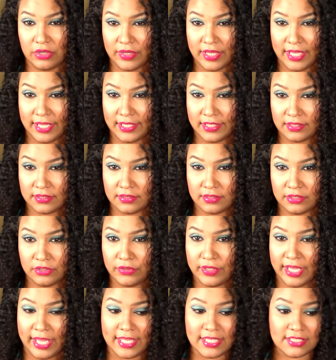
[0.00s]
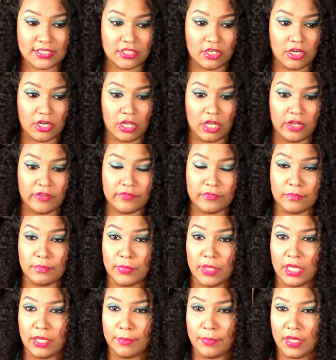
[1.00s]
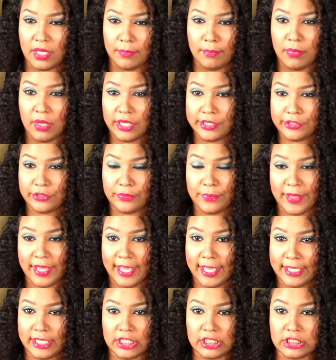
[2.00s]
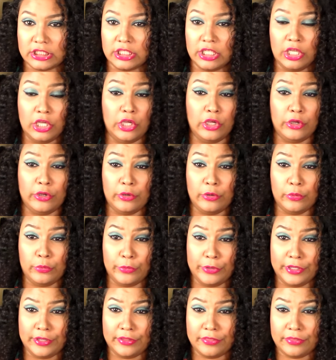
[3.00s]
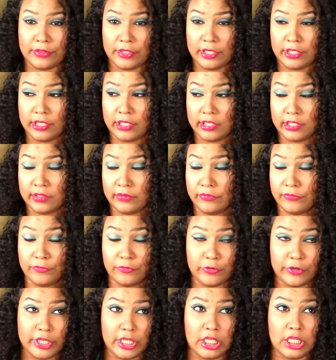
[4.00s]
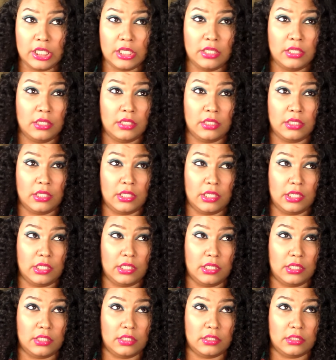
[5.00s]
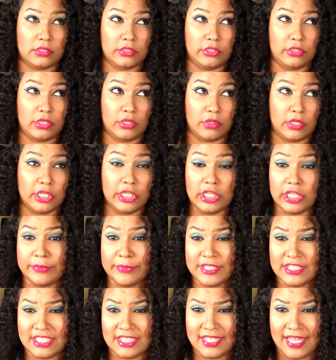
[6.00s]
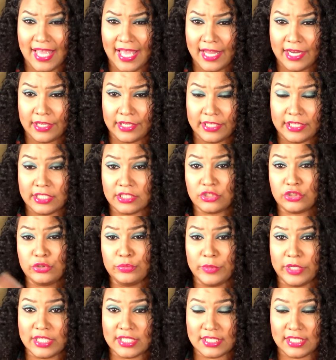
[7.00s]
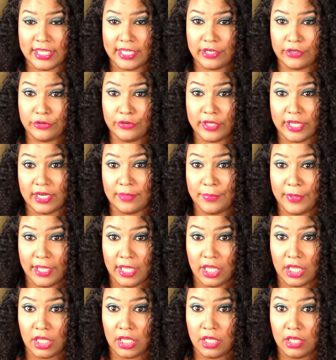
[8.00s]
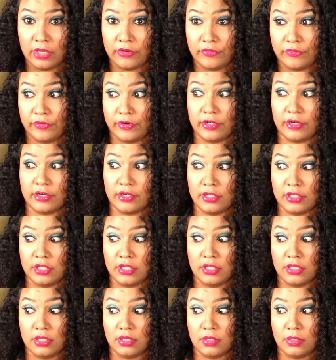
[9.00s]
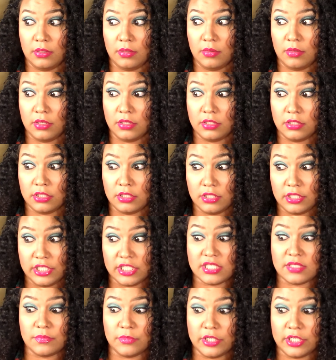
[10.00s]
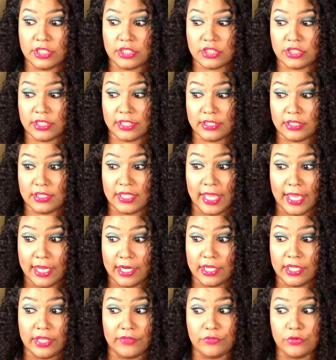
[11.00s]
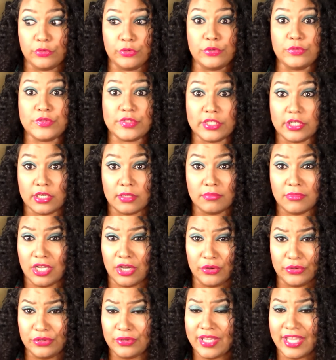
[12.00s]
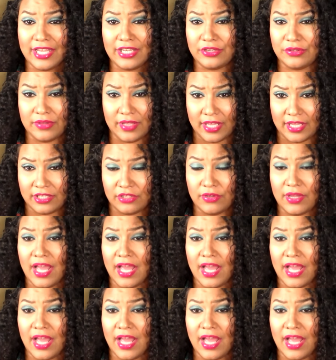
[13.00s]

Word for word: Okay? You can't start off a, a bundle package with uh, free, uh, you know, unlimited data, and then two months later you got to pay for this much data if you use it up. No, you can't do that.